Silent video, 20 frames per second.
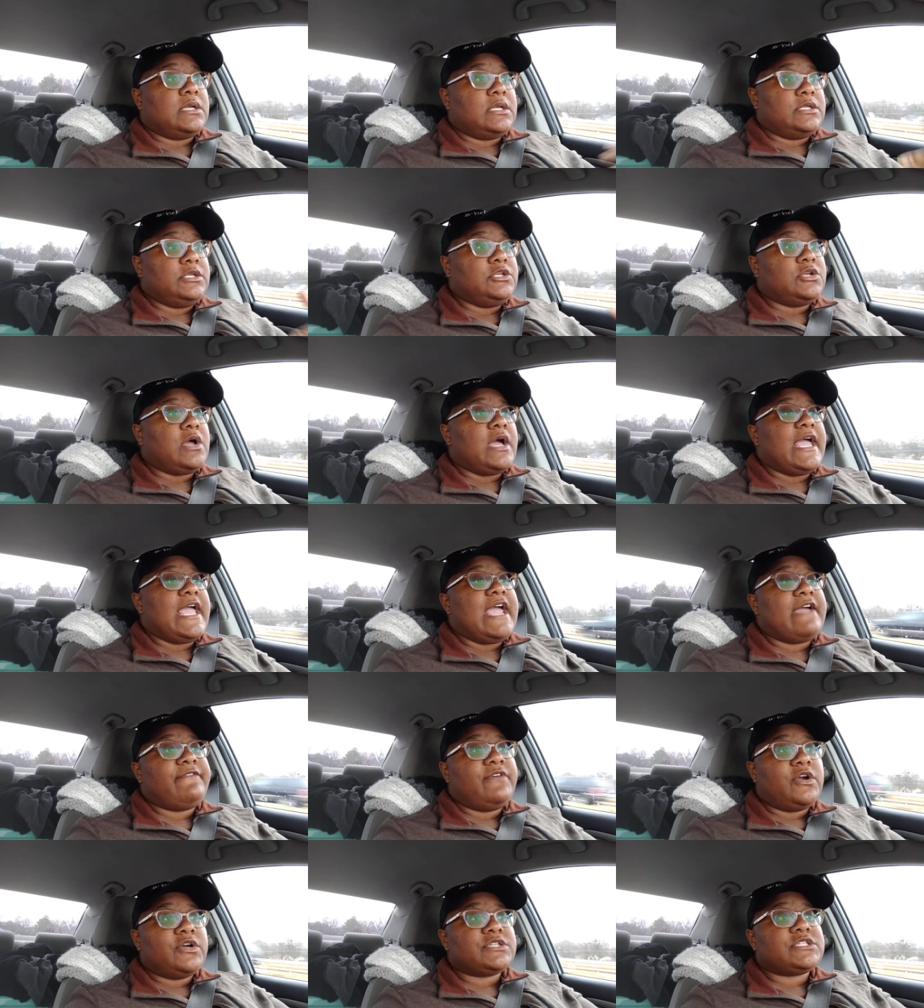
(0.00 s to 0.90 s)
you know, I
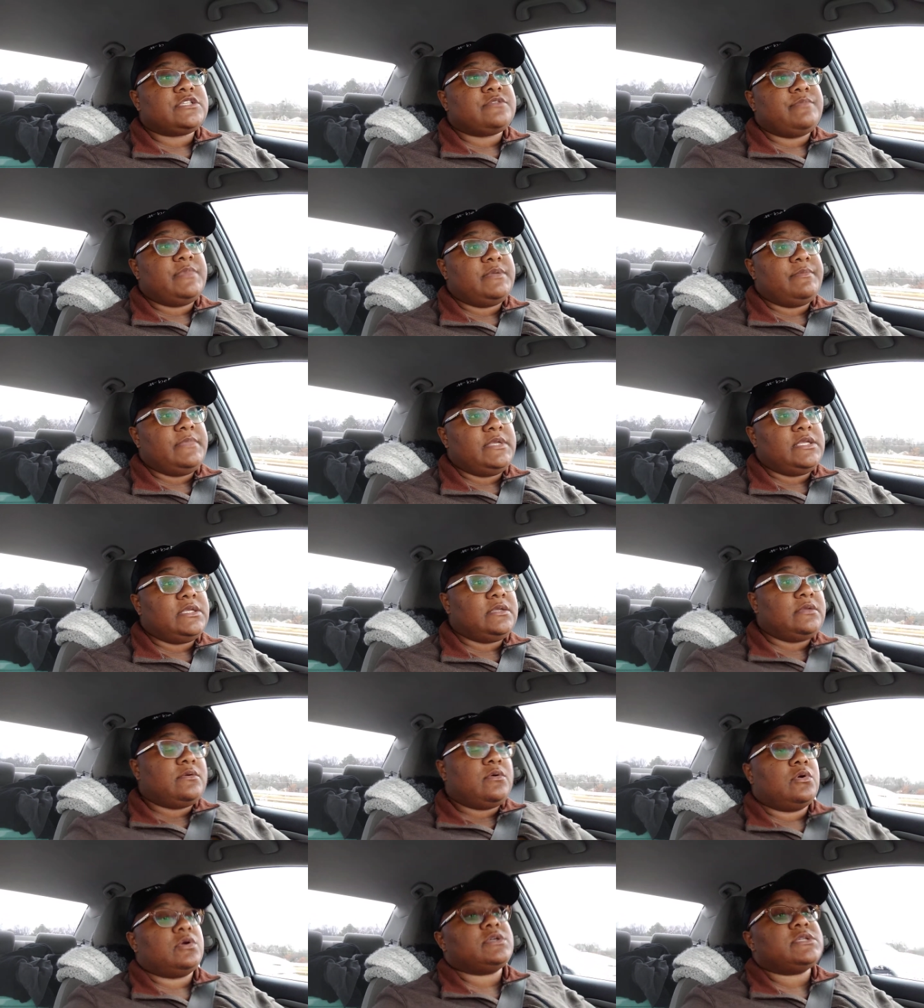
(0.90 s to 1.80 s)
have her submit
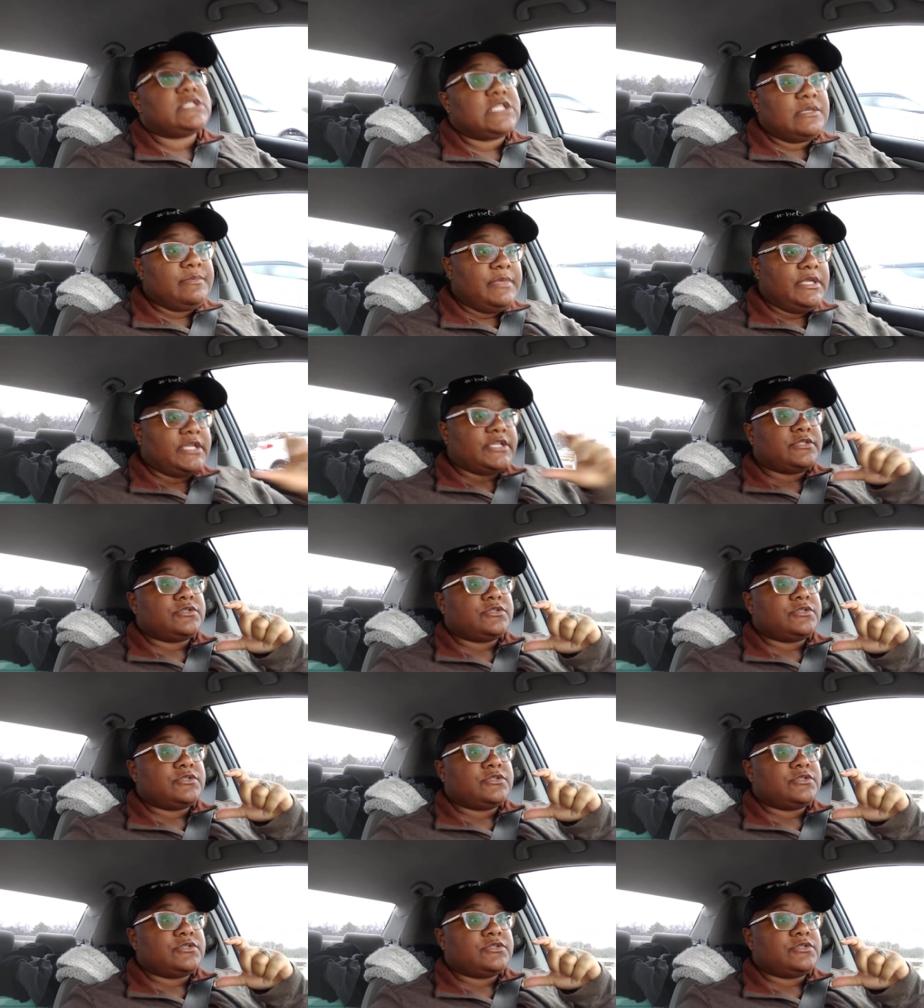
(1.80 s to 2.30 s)
me or send me a